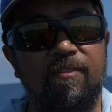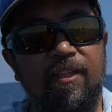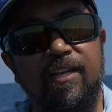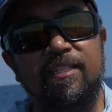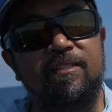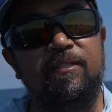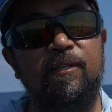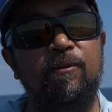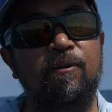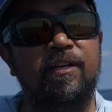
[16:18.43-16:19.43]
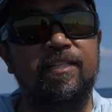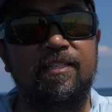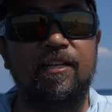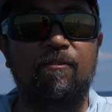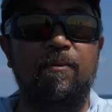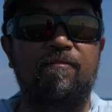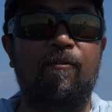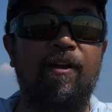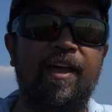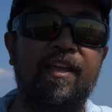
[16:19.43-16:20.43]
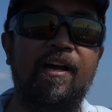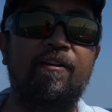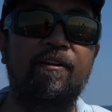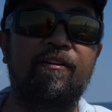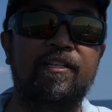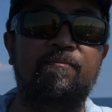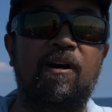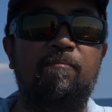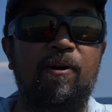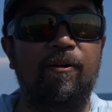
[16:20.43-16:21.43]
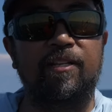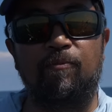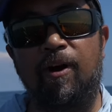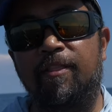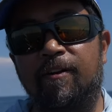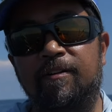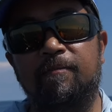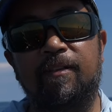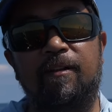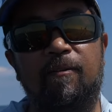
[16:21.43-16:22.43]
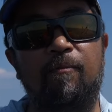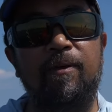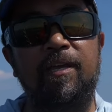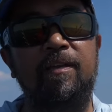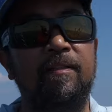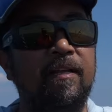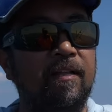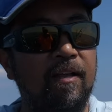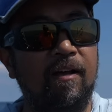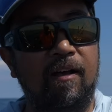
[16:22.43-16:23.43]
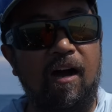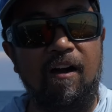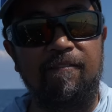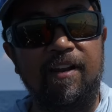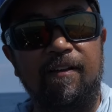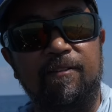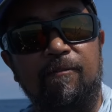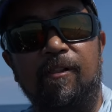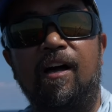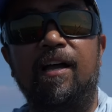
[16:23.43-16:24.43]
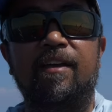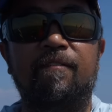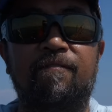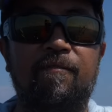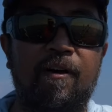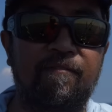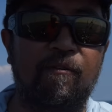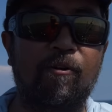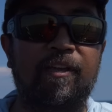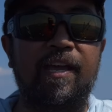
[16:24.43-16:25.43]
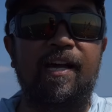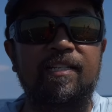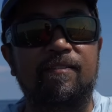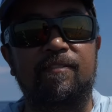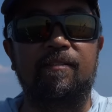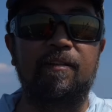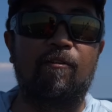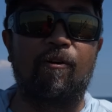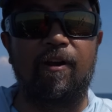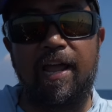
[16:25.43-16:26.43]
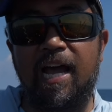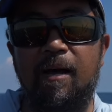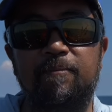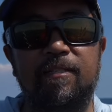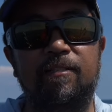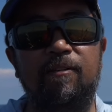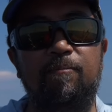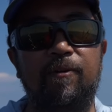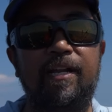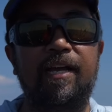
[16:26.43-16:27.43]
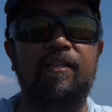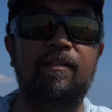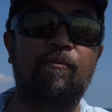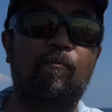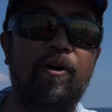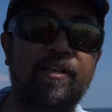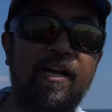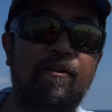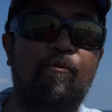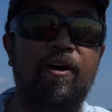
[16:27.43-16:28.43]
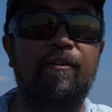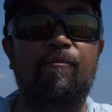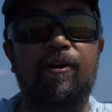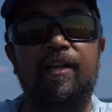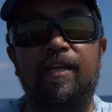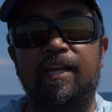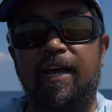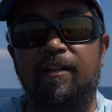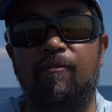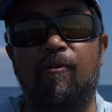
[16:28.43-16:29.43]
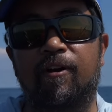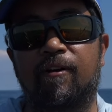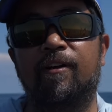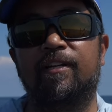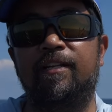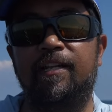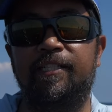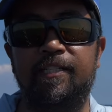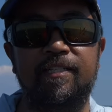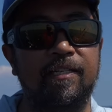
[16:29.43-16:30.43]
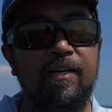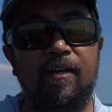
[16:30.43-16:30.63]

things to consider before heading out here in a small boat is weather. We often have to rely on forecasts or apps to predict what kind of weather we're going to get or current conditions.